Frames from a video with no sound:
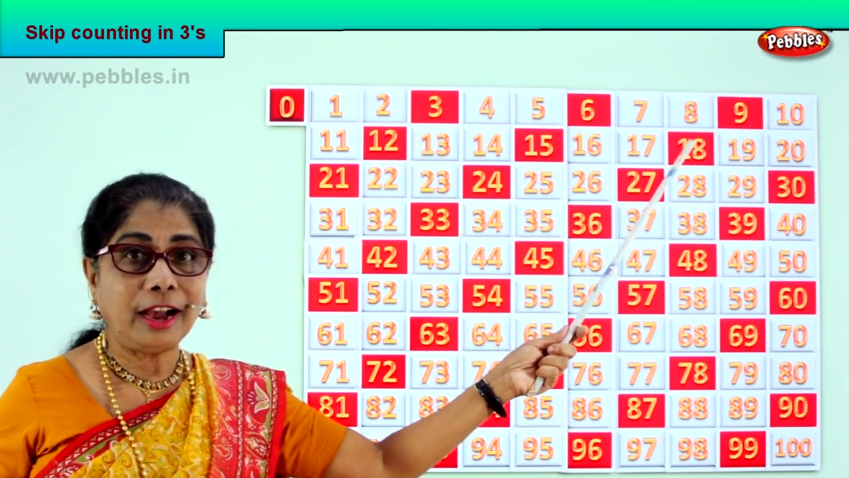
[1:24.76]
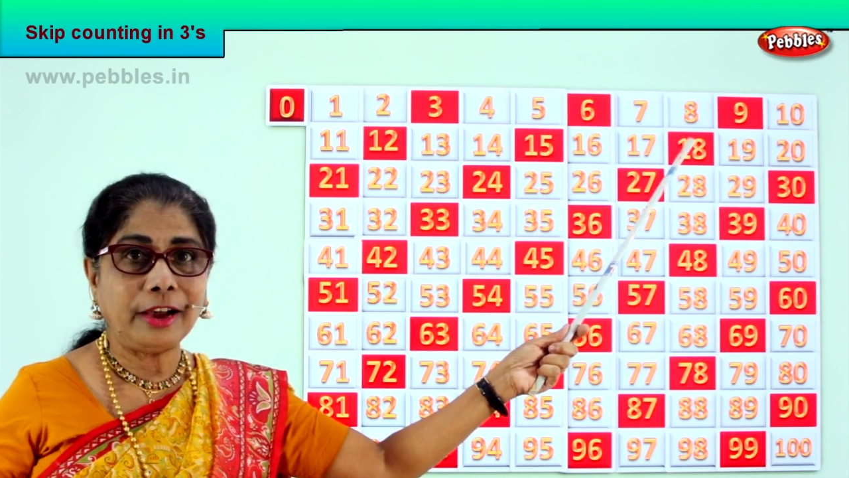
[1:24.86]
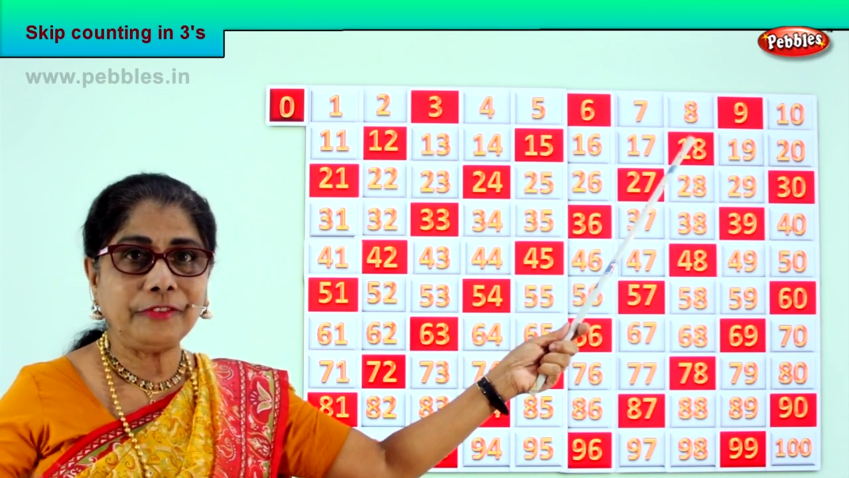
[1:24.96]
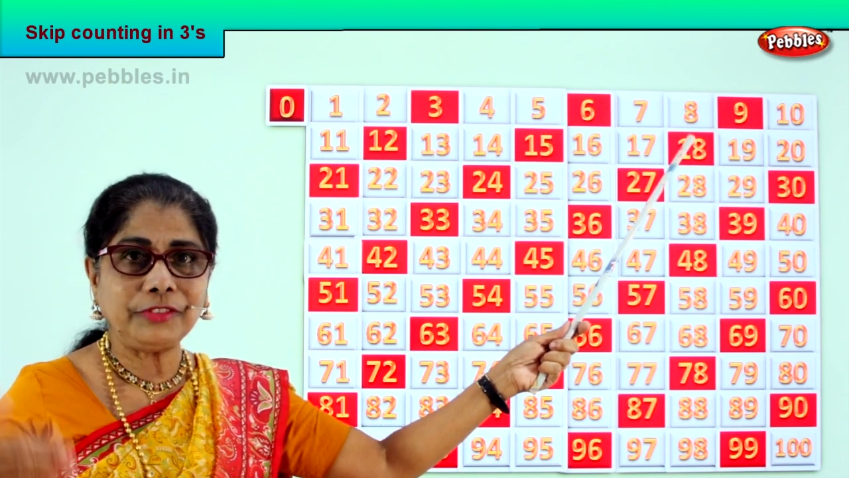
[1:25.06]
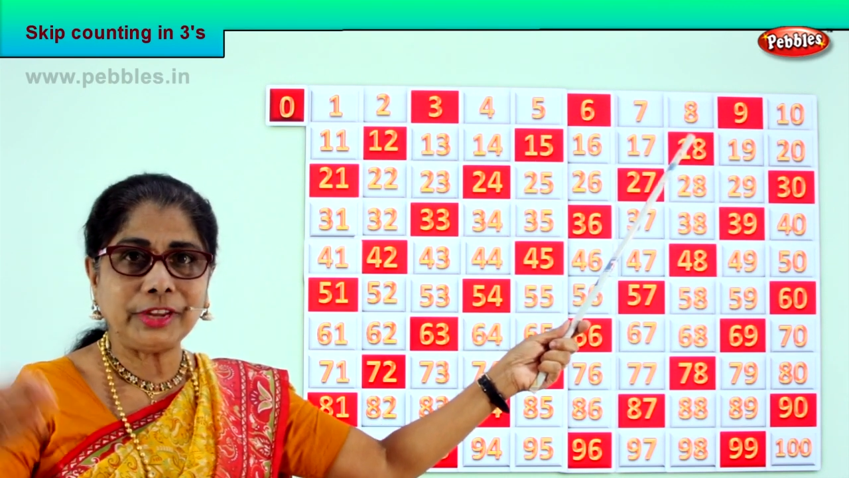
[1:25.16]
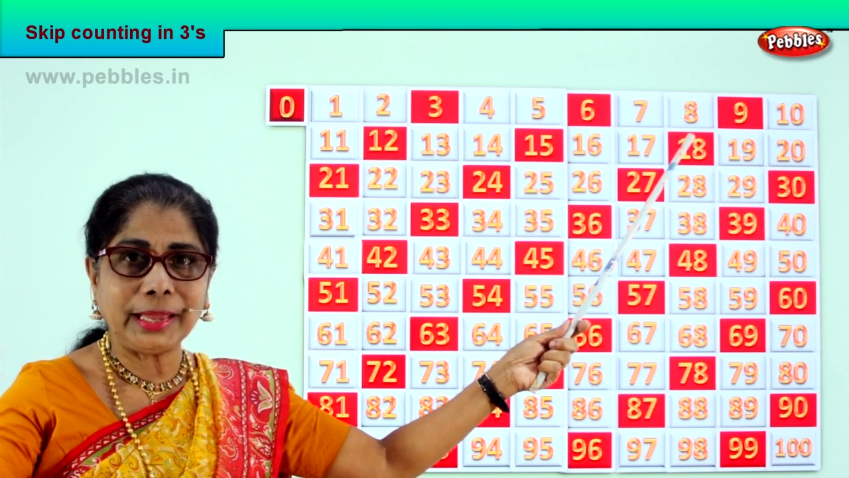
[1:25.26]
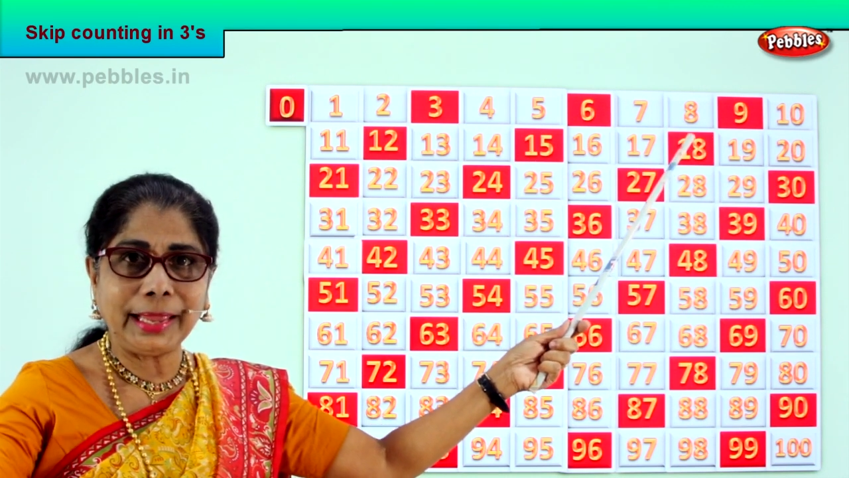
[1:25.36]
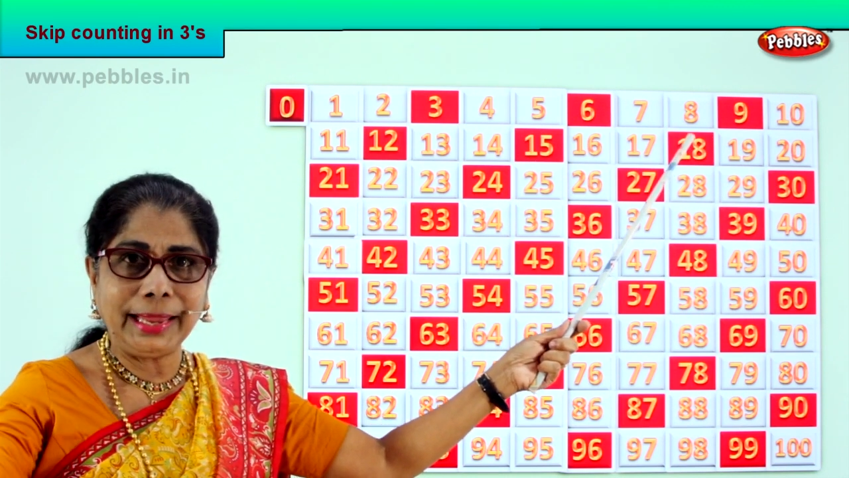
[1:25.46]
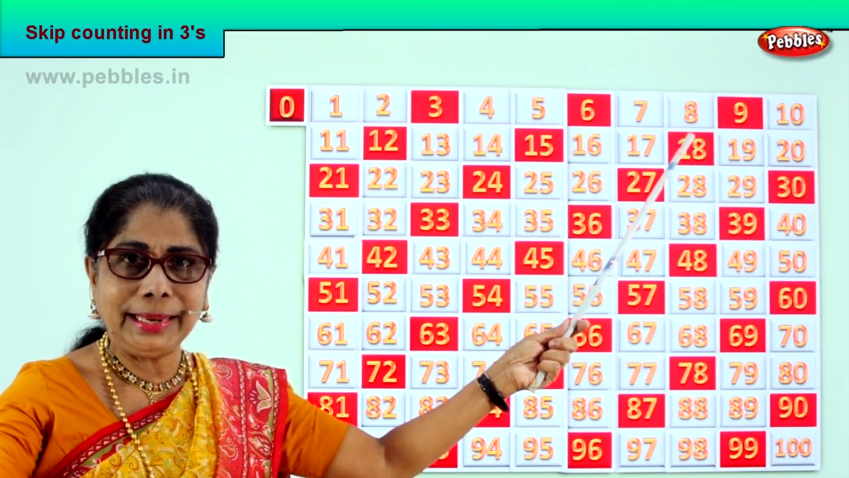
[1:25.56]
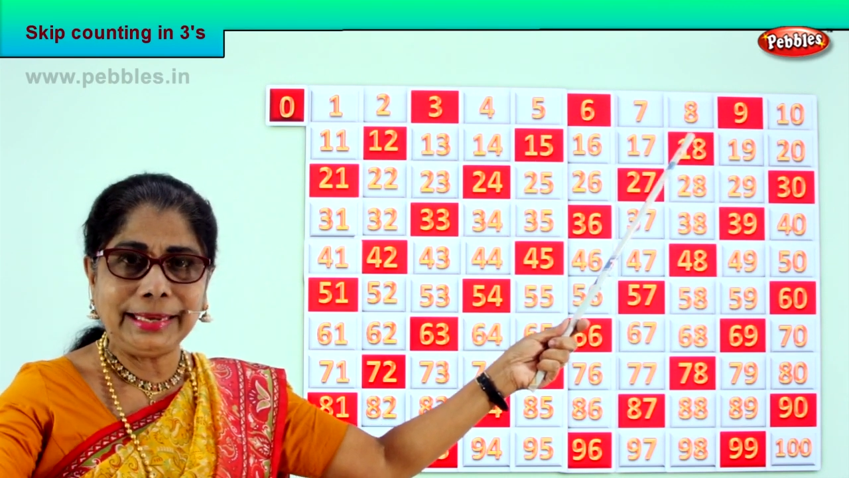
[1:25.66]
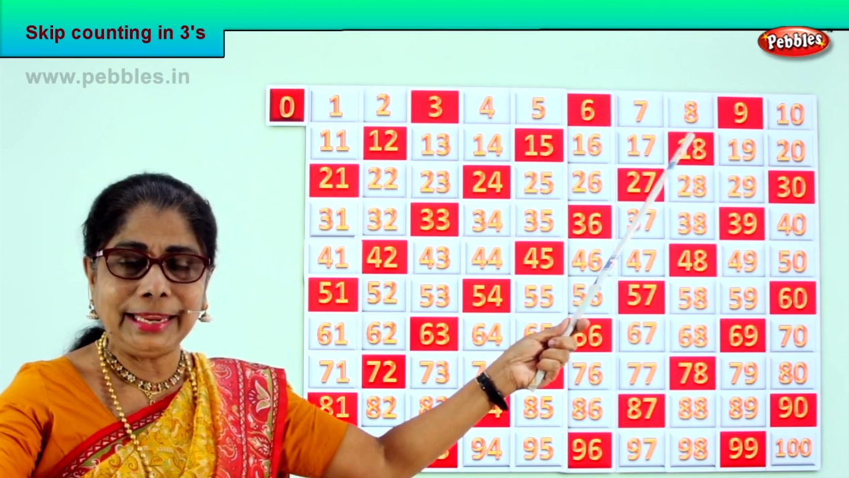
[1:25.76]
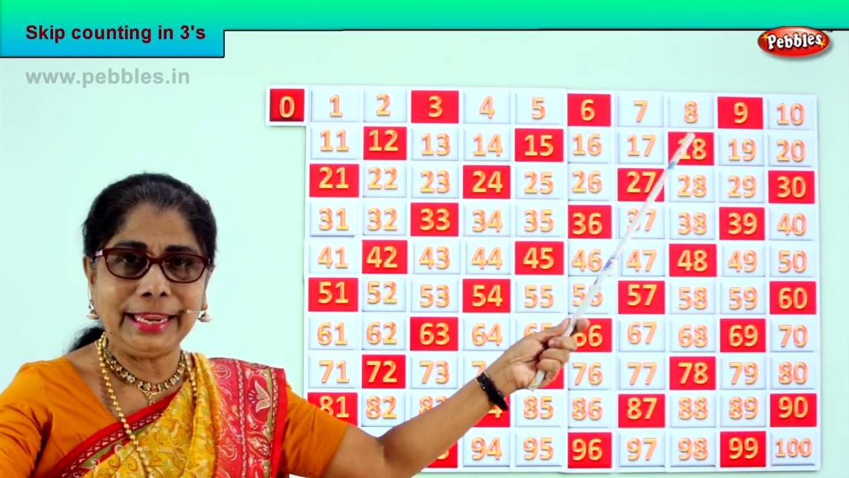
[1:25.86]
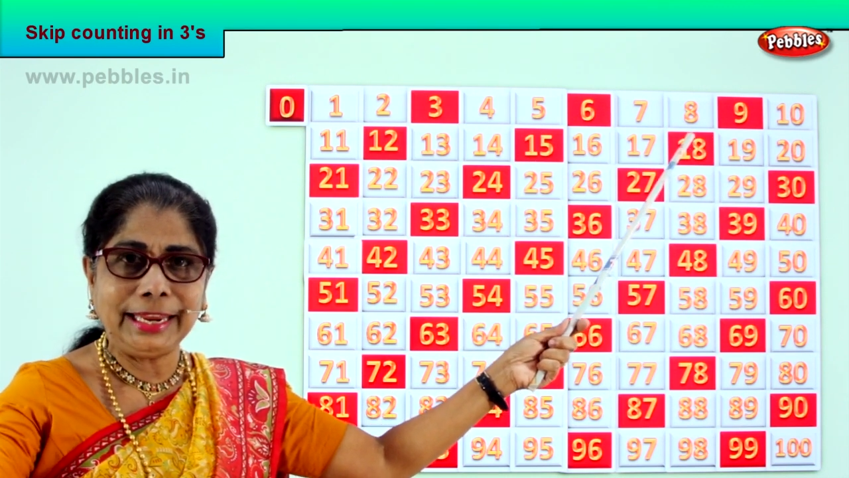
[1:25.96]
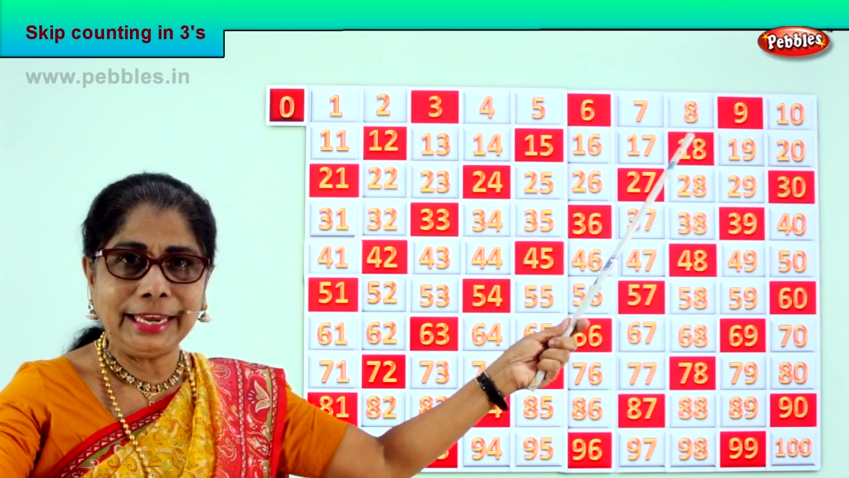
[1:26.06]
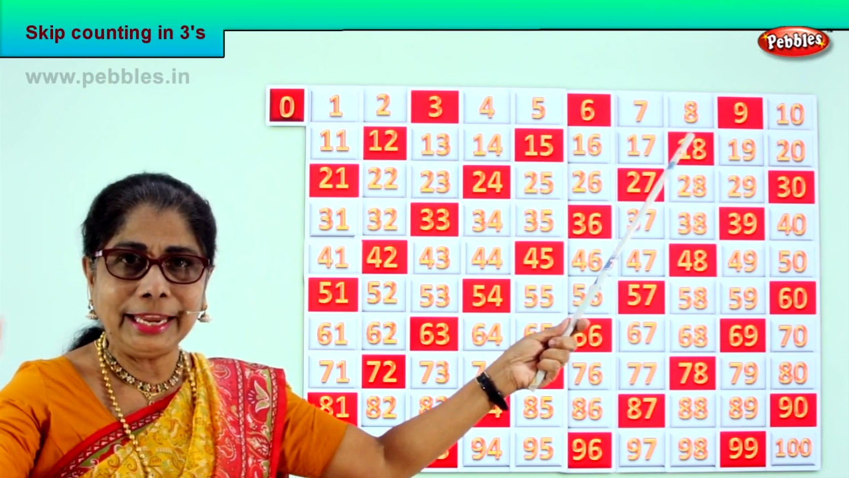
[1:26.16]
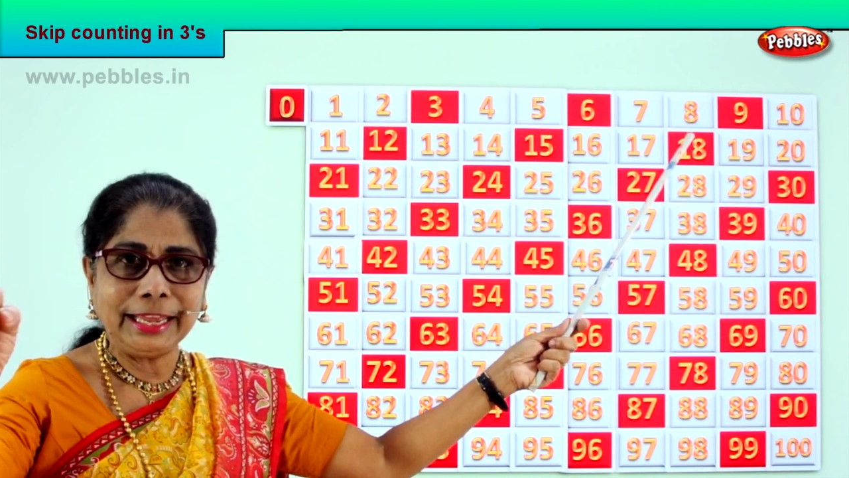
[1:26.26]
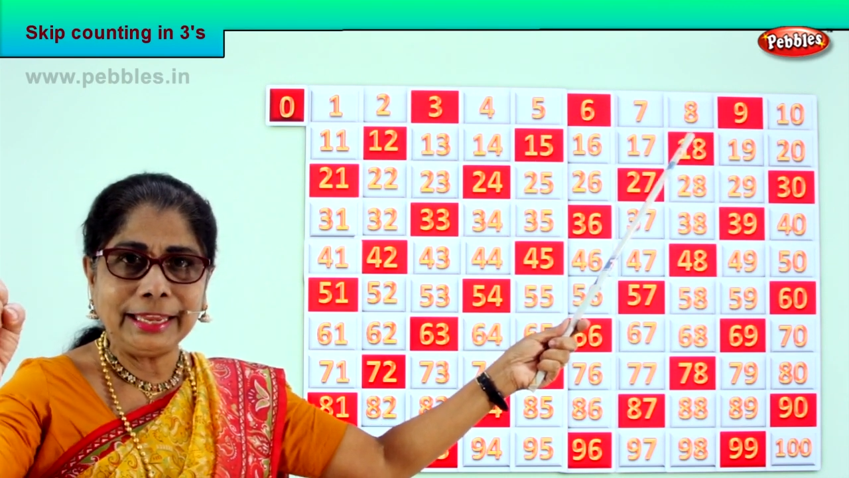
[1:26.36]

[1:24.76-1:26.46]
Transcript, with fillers: After 18,